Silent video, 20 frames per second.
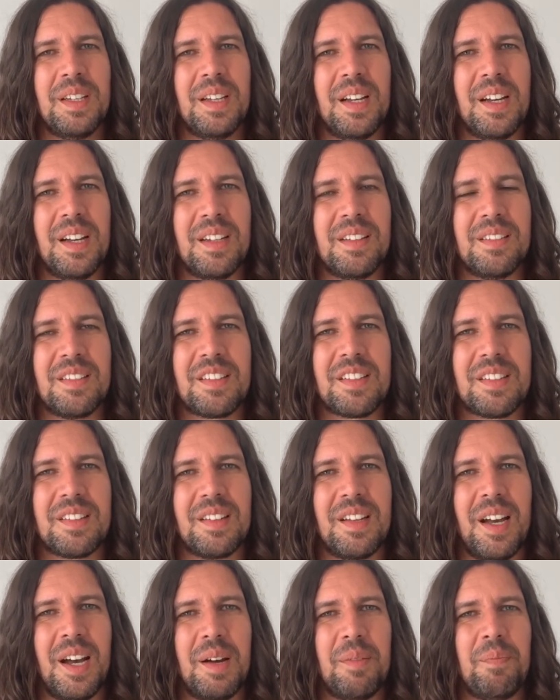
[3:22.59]
and
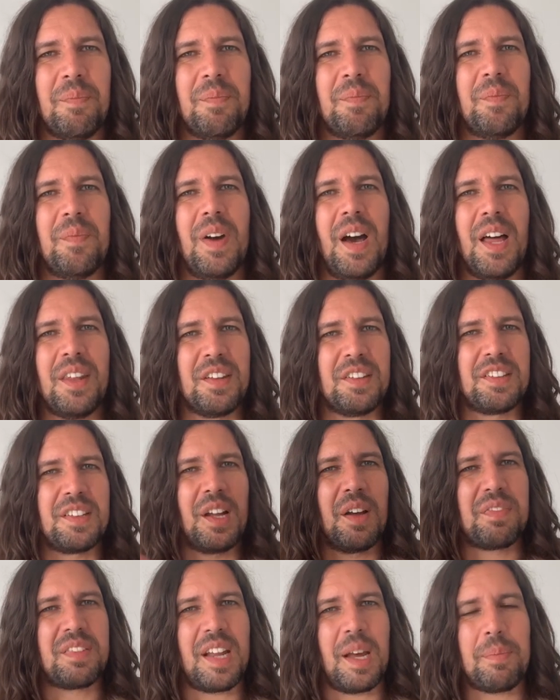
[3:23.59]
other
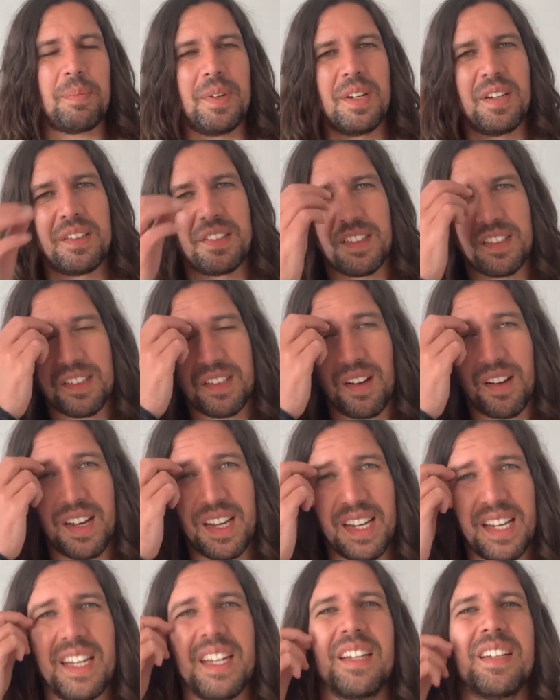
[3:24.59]
stuff's happening in
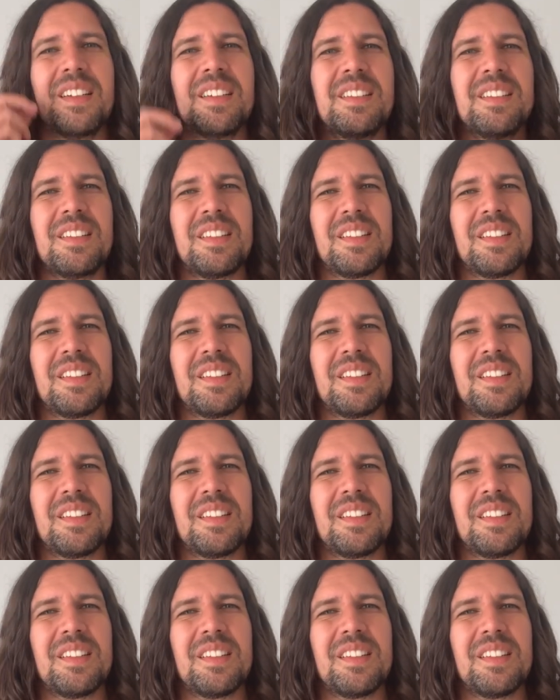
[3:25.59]
society and